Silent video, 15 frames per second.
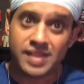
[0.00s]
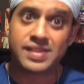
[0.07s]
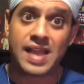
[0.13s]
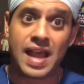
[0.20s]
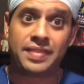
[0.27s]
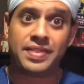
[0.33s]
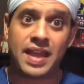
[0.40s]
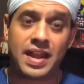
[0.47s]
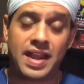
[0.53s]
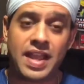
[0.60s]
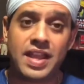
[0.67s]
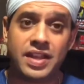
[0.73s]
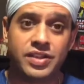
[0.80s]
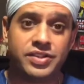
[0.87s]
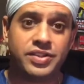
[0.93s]
at that
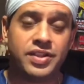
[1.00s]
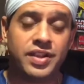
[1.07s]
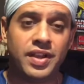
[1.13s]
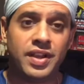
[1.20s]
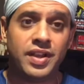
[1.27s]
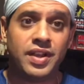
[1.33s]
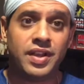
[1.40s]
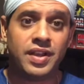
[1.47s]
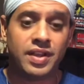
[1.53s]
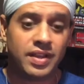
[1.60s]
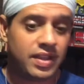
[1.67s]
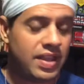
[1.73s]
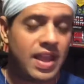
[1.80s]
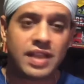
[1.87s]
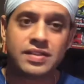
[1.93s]
age.
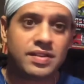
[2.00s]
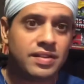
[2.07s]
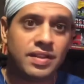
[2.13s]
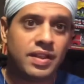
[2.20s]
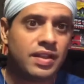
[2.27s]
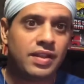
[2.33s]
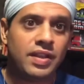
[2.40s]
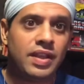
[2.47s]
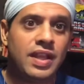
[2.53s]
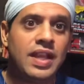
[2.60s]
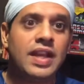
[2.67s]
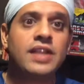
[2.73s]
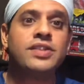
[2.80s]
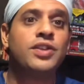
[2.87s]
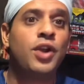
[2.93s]
He
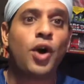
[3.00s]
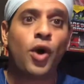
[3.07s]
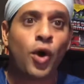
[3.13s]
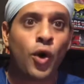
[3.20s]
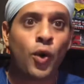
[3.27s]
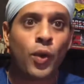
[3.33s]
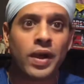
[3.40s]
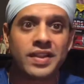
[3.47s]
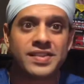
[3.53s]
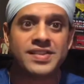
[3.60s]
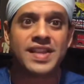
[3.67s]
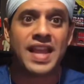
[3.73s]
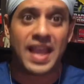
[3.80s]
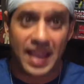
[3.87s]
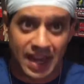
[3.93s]
doesn't owe
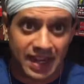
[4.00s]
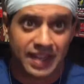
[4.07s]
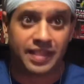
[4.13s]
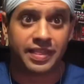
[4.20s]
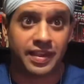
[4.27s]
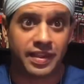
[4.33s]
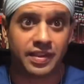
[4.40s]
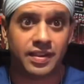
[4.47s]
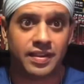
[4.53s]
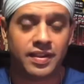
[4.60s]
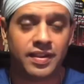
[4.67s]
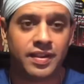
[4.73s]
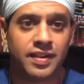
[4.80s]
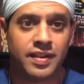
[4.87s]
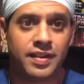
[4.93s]
us anything.
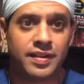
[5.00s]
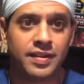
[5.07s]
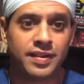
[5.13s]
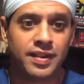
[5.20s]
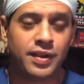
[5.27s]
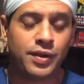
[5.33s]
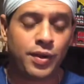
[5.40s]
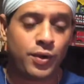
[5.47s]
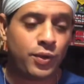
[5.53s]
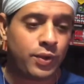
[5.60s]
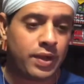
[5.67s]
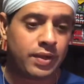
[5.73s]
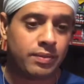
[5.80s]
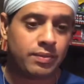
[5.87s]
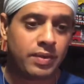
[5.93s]
You
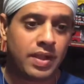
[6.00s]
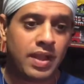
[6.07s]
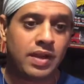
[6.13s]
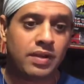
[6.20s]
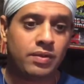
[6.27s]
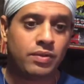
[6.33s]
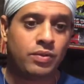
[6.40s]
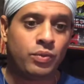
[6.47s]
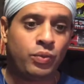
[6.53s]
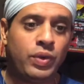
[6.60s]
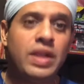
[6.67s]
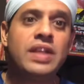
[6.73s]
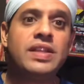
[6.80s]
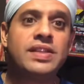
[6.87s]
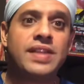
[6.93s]
know, and
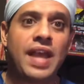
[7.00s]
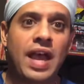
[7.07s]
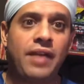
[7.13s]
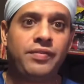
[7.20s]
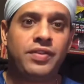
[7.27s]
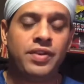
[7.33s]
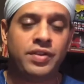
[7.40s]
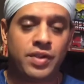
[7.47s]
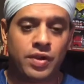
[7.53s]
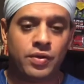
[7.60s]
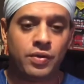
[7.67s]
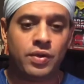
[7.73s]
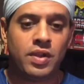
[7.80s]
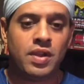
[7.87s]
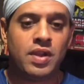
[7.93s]
we just have to
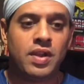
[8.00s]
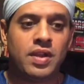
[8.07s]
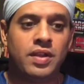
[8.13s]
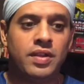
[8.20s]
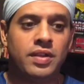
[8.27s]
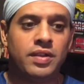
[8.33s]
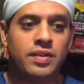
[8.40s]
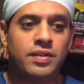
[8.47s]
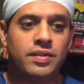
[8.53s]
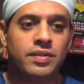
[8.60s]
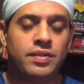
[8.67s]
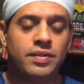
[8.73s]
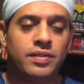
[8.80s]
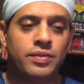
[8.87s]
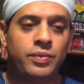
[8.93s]
know.
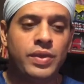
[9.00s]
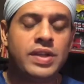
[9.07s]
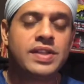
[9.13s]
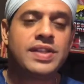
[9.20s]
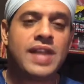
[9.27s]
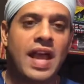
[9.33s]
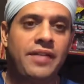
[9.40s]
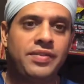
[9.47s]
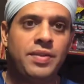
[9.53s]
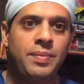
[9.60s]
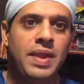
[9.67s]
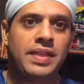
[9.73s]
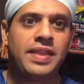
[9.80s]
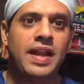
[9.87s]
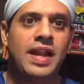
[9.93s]
We just have to
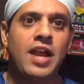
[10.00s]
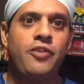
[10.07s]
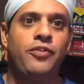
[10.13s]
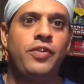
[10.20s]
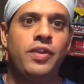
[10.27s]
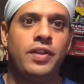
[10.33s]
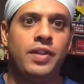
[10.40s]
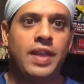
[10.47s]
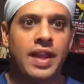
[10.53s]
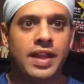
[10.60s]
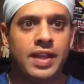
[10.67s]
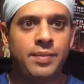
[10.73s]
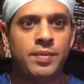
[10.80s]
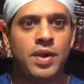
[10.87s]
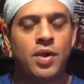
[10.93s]
make that effort and let
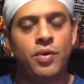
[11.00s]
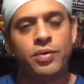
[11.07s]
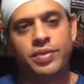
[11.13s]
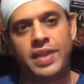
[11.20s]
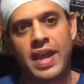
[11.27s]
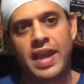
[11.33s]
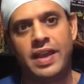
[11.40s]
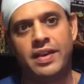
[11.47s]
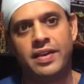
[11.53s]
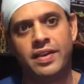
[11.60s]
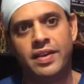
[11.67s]
him know that